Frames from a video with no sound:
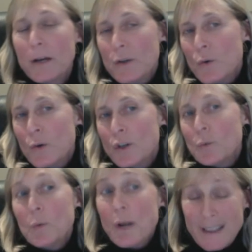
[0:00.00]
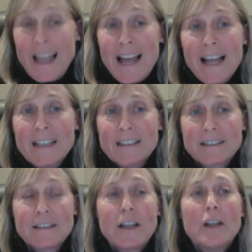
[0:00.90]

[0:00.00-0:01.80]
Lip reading: nor do we want less.